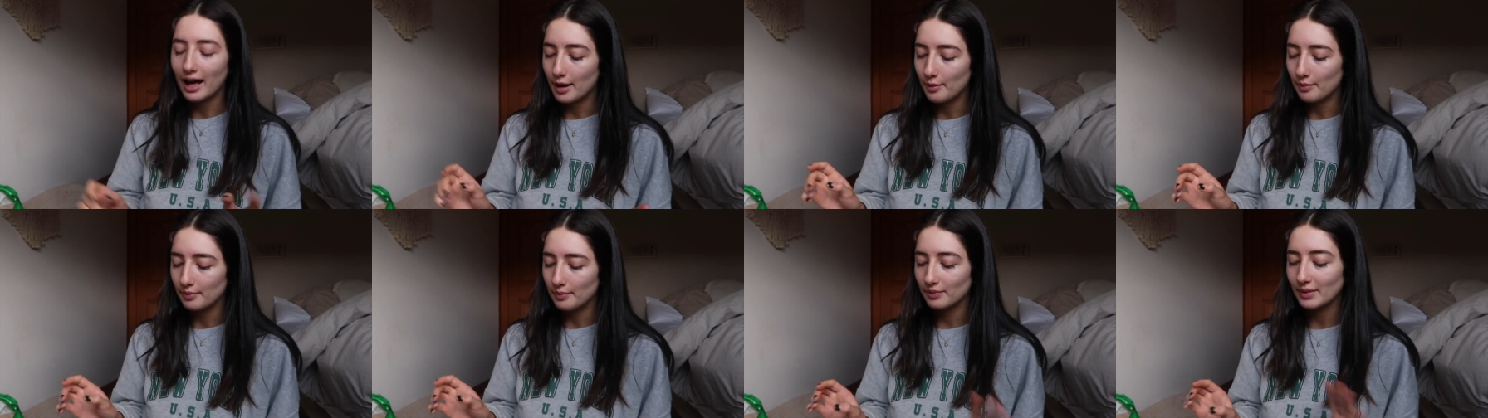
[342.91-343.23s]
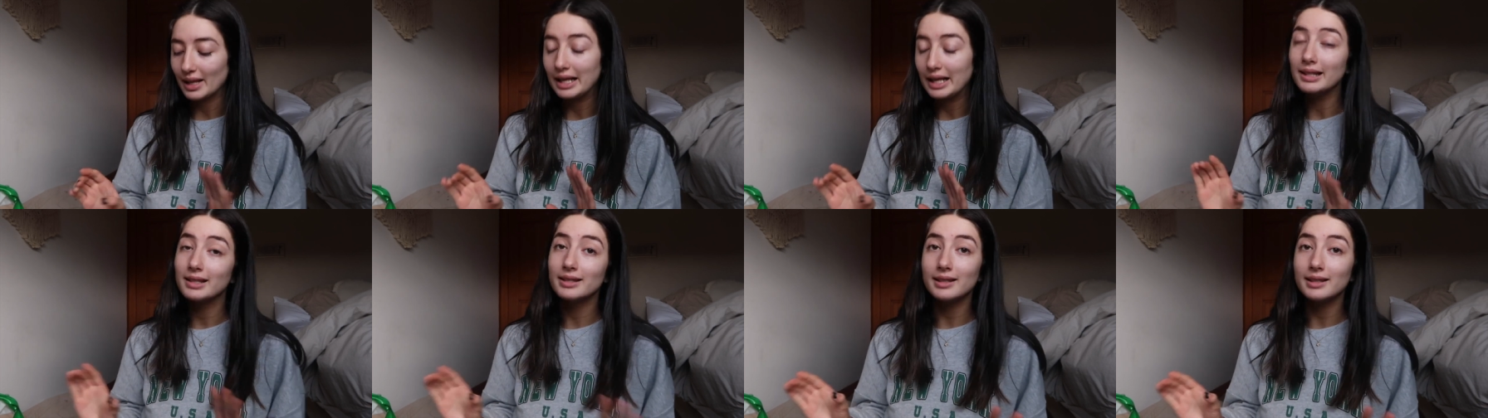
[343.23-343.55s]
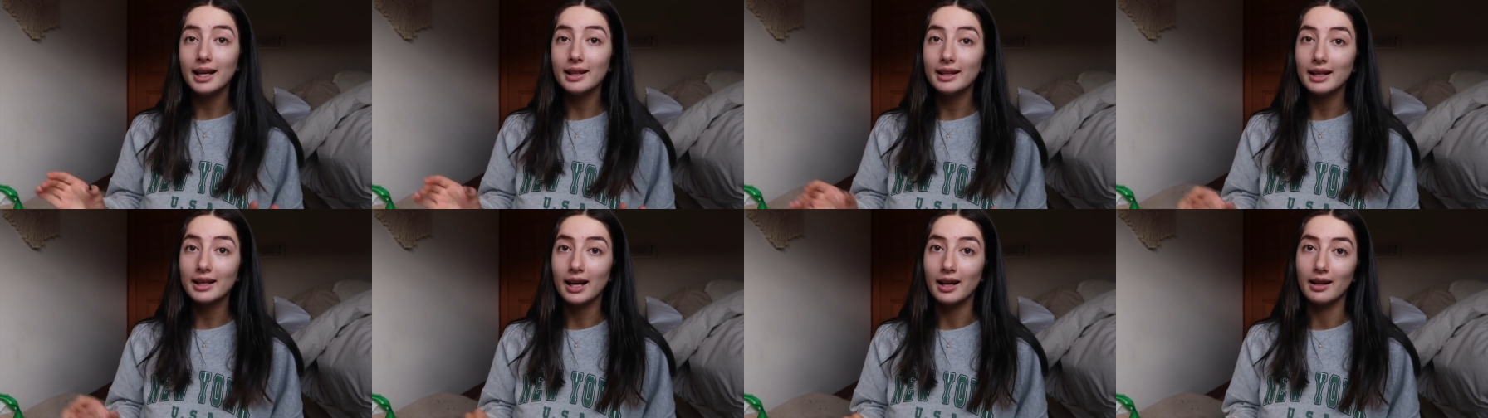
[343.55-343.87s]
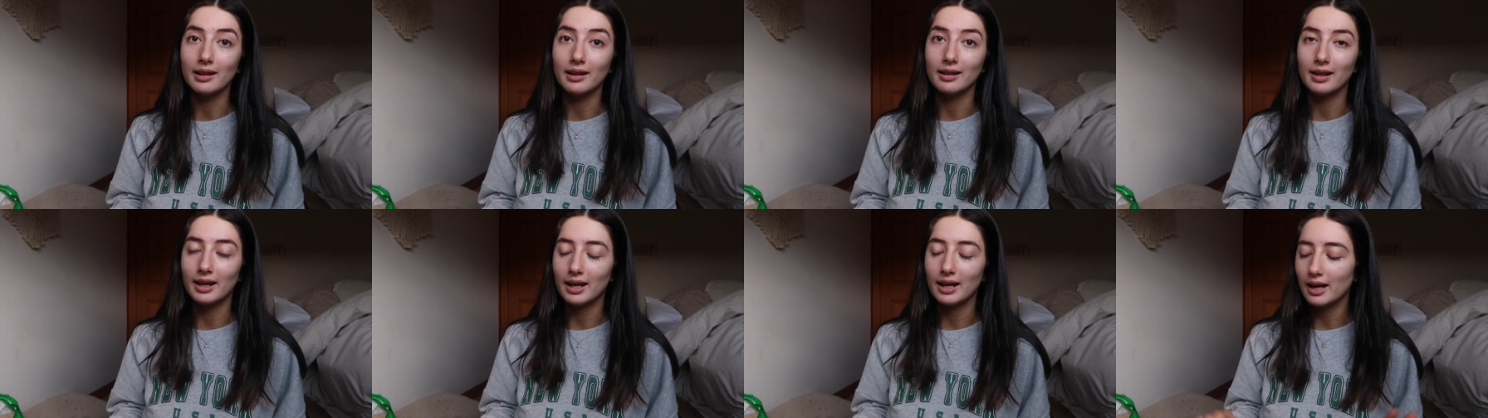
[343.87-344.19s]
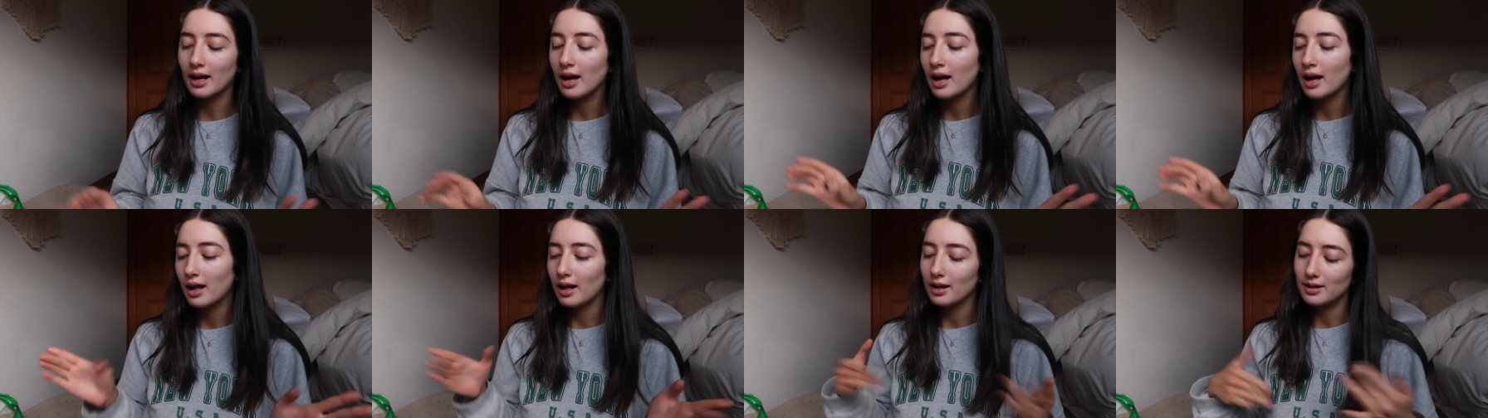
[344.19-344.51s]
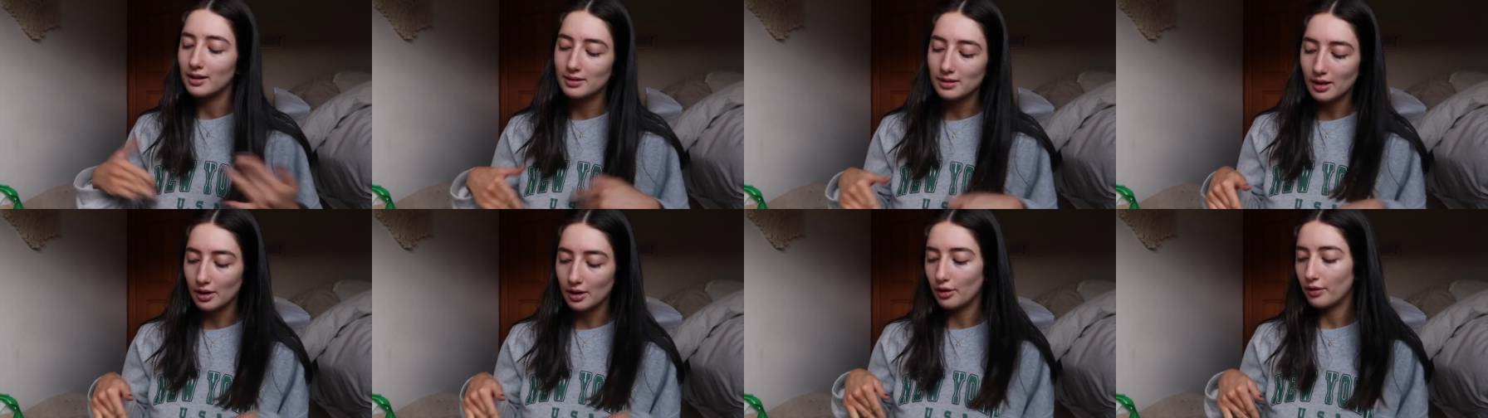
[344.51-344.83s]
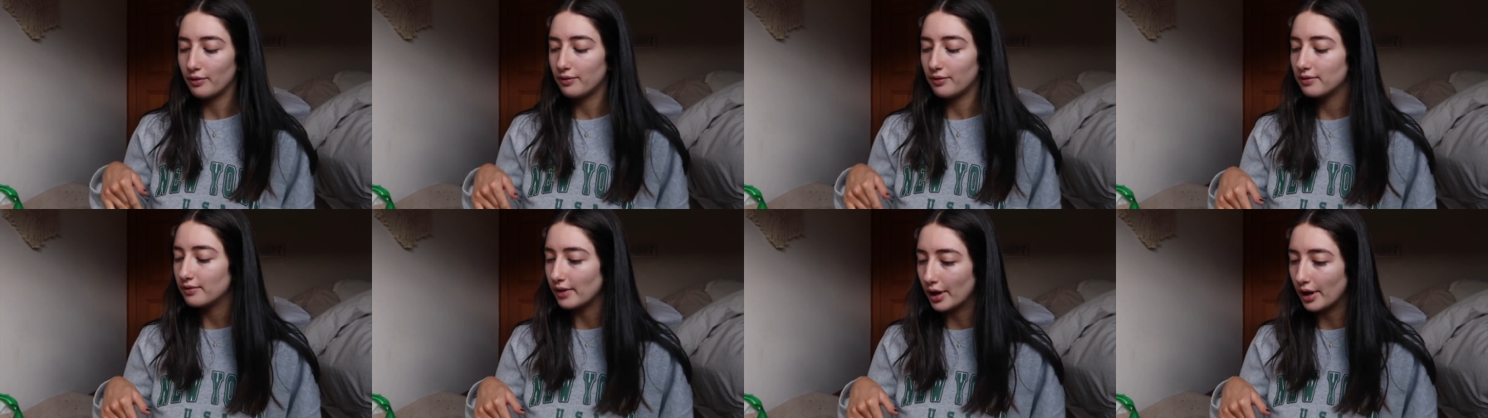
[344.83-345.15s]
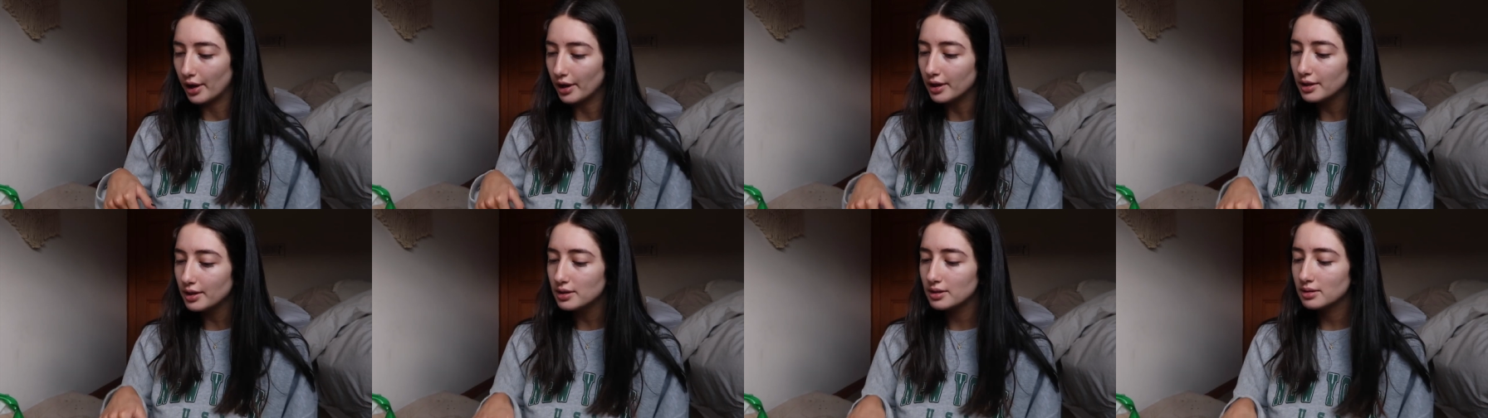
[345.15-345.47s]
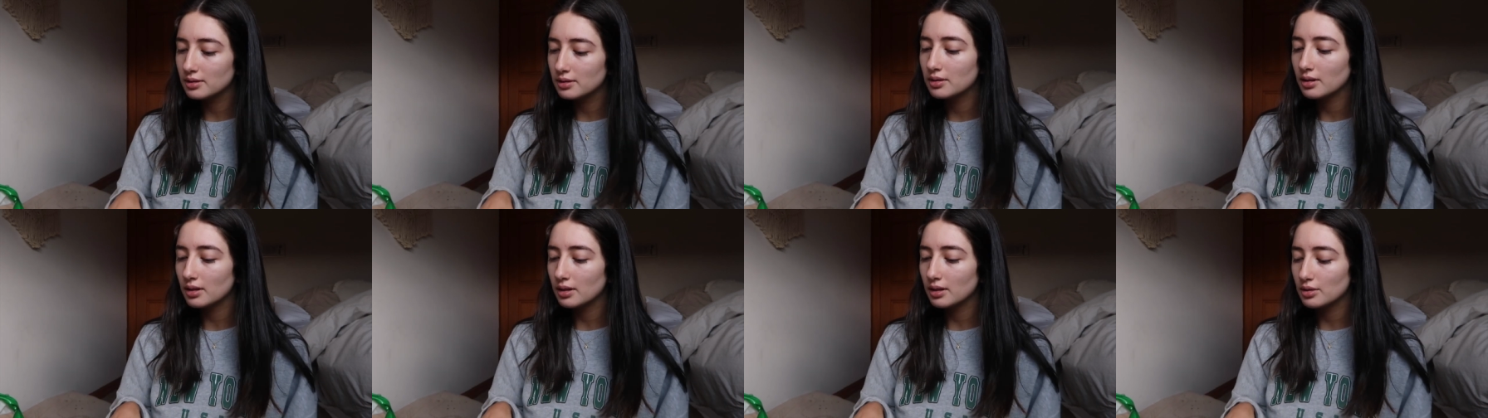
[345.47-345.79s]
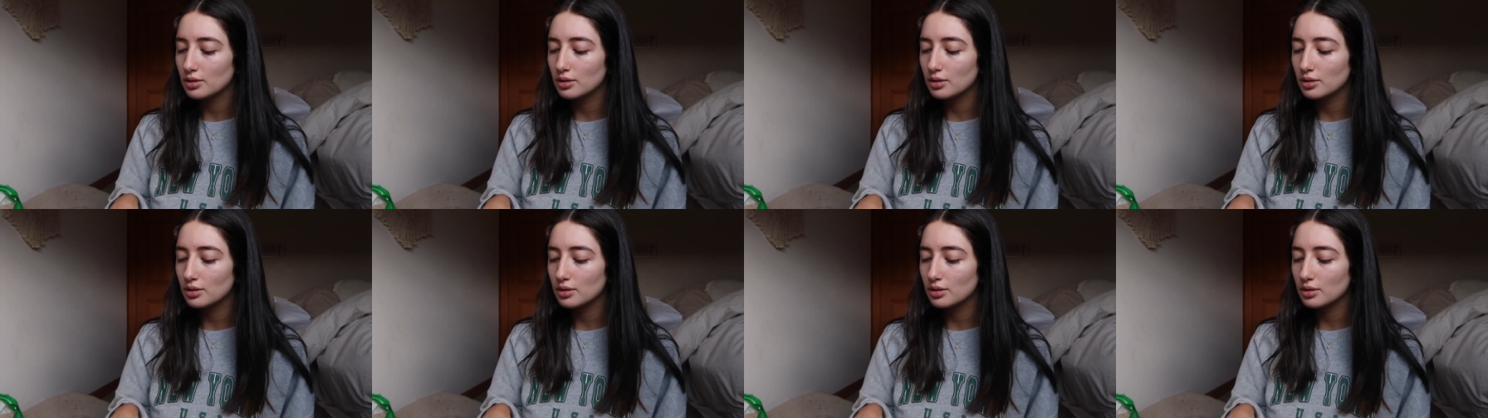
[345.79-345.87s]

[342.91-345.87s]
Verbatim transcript: um, slightly healthy, start off first.